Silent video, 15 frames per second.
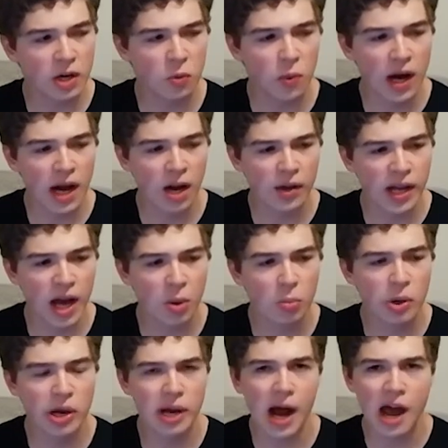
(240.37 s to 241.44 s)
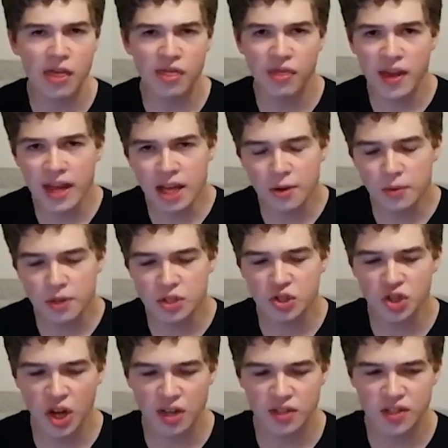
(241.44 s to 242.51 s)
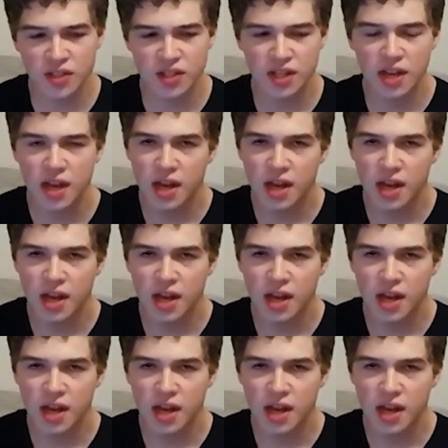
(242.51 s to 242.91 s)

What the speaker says: a while now, but I think it was just